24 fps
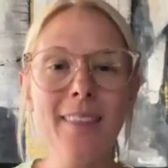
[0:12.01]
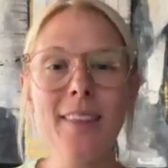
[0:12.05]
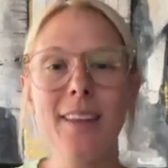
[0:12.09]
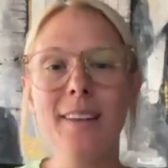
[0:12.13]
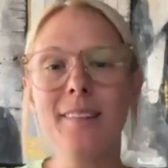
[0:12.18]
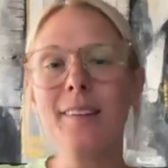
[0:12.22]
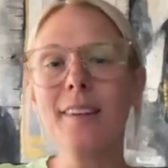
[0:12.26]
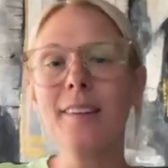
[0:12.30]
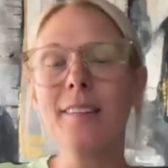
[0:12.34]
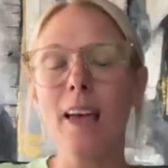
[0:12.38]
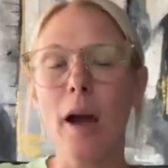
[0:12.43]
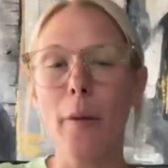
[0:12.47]

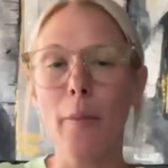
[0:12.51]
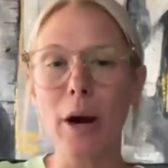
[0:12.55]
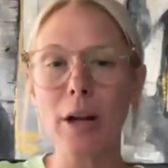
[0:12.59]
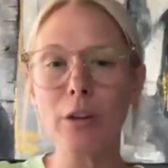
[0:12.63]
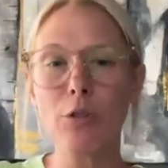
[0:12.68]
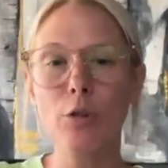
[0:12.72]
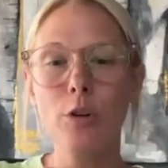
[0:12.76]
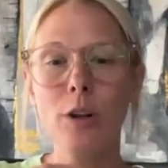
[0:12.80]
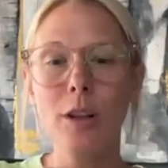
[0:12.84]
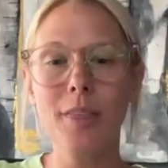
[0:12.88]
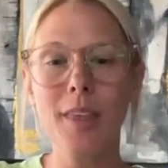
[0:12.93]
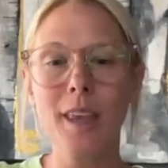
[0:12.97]
I
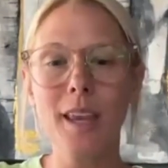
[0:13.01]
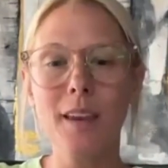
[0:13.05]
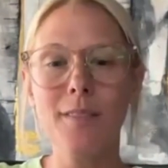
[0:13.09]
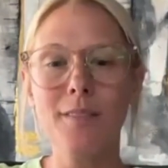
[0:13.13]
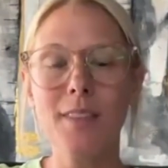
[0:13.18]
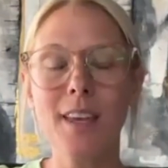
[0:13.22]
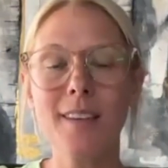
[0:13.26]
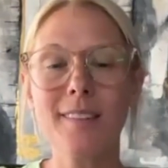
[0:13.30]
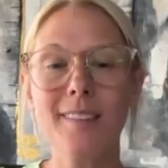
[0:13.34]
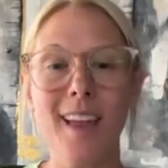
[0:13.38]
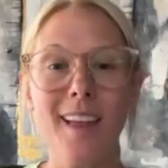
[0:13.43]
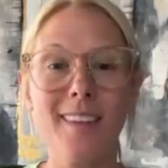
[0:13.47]
want you to think
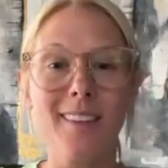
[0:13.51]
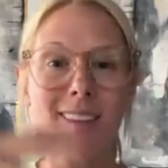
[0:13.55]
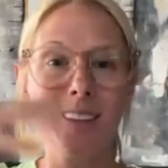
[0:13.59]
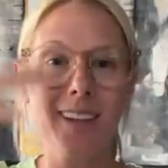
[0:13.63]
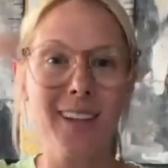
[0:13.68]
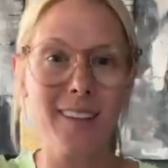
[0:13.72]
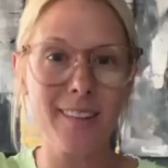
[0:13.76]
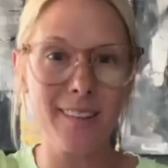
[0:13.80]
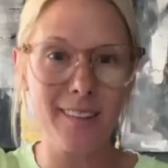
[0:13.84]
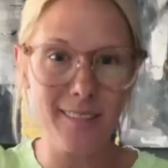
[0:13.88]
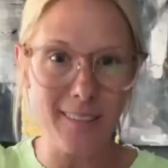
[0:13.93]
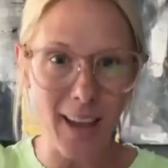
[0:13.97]
of this as
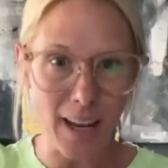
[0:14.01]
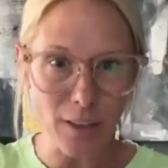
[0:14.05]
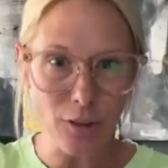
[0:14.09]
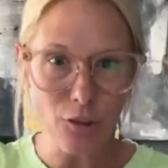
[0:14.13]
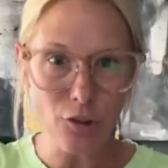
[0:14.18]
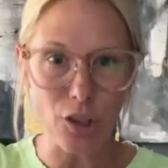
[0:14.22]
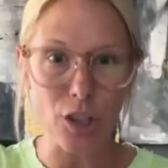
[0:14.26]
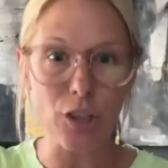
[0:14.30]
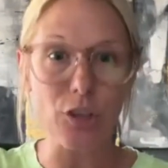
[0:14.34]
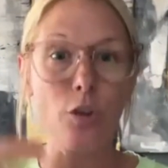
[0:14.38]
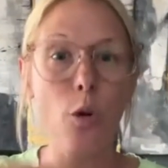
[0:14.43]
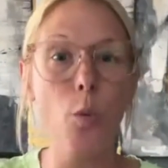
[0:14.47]
an
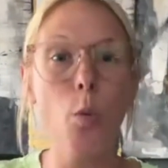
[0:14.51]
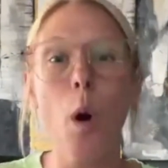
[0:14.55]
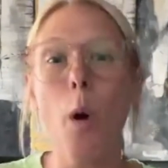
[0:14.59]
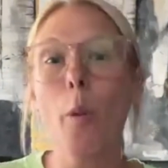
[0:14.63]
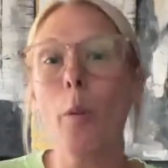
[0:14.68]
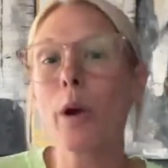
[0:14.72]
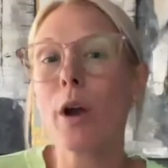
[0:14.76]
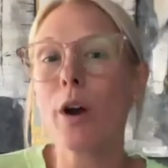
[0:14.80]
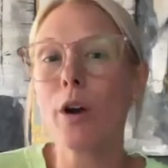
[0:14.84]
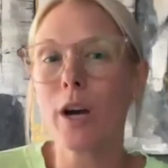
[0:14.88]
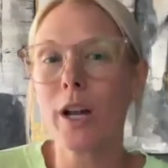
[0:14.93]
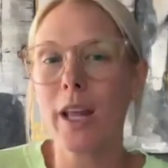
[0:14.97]
extension to
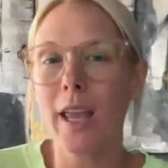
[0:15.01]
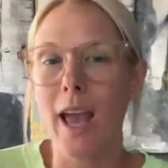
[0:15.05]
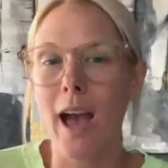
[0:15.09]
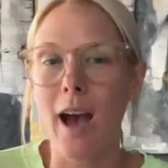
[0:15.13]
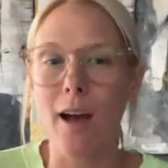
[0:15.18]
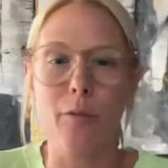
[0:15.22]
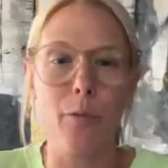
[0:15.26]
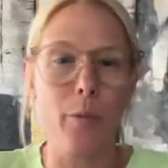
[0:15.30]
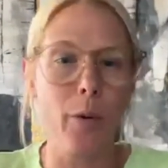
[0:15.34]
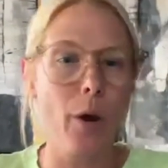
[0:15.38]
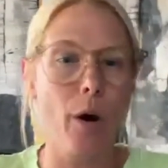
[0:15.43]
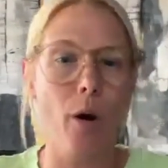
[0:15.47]
what we already have.